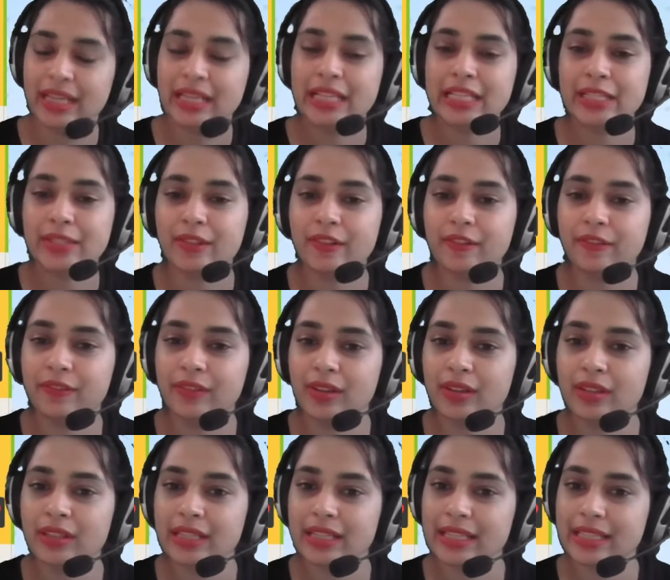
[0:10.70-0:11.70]

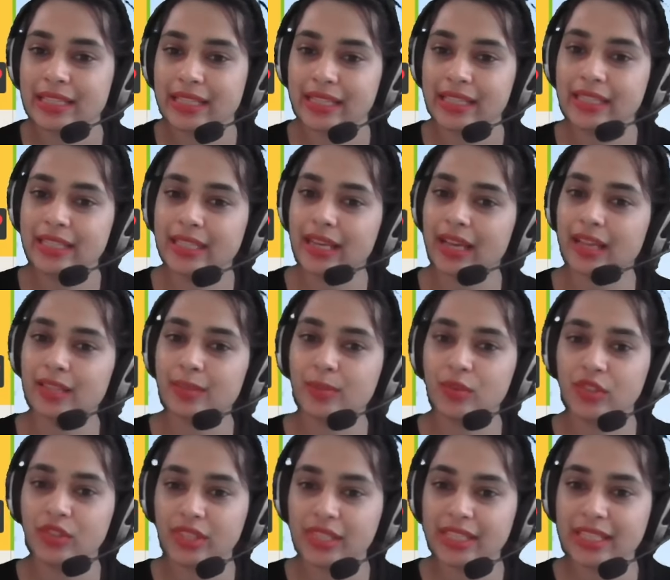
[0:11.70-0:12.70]
Swiflearn is India's
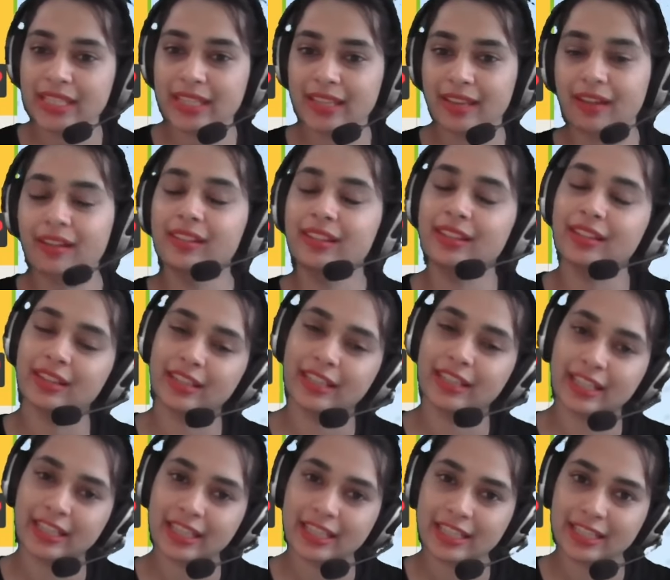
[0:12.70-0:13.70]
most sincere
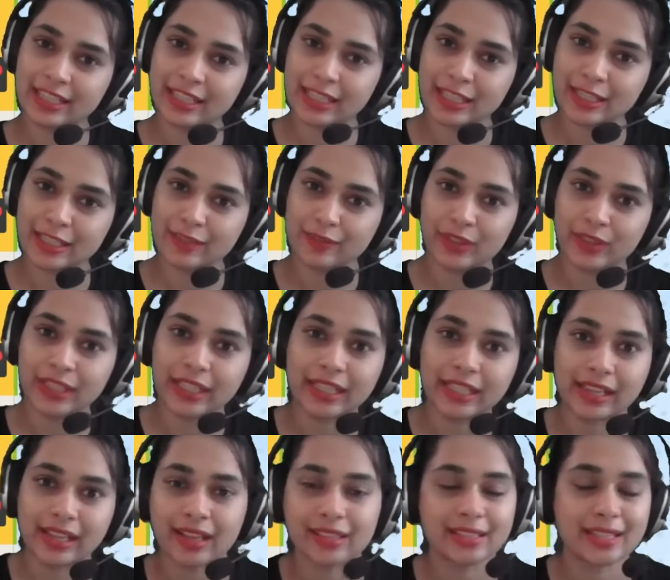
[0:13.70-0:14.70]
learning destination for the
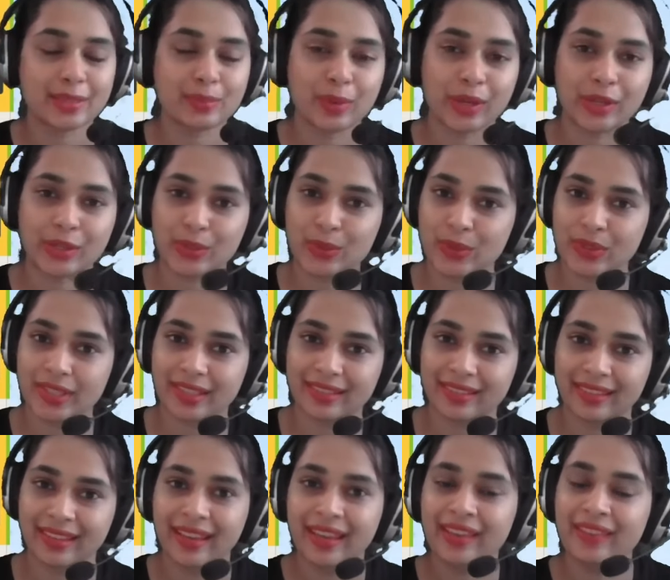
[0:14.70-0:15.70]
classes 1 to 10.
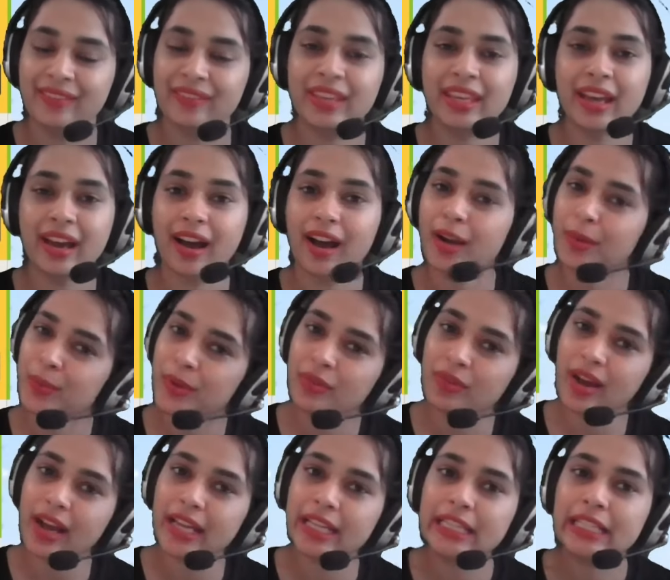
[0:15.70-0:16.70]
We are
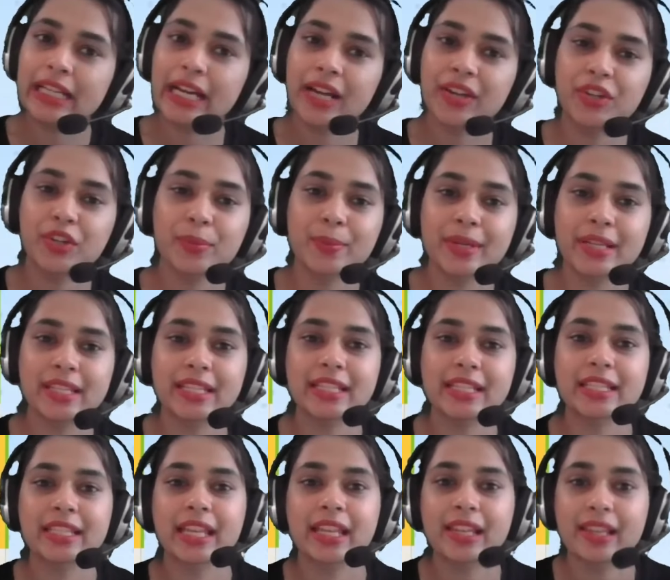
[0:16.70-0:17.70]
providing
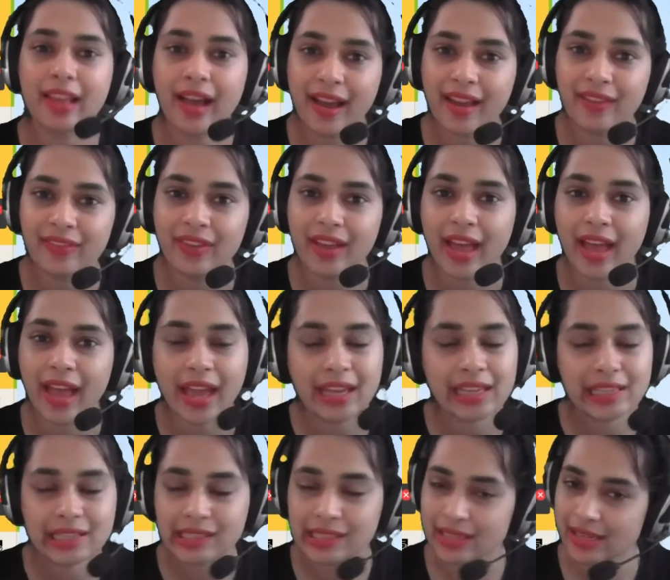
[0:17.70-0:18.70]
100% live
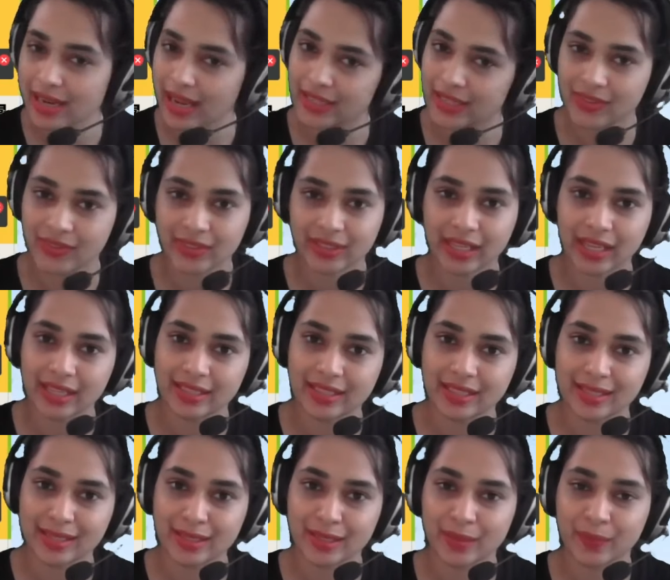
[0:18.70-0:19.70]
and interactive
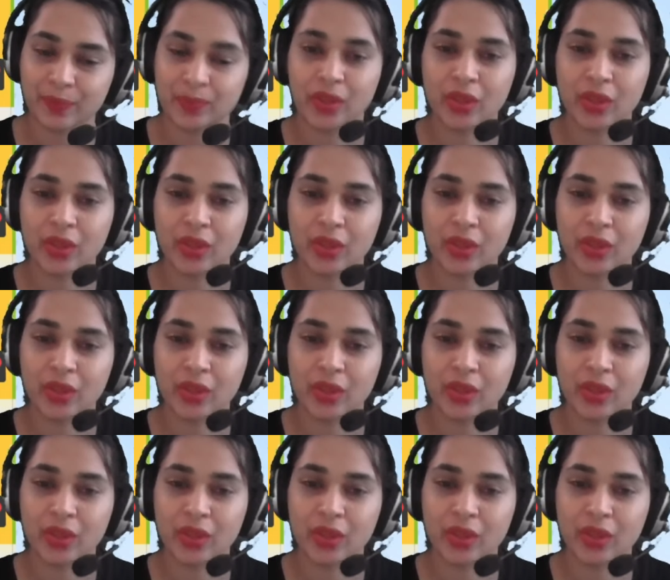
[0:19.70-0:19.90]
classes.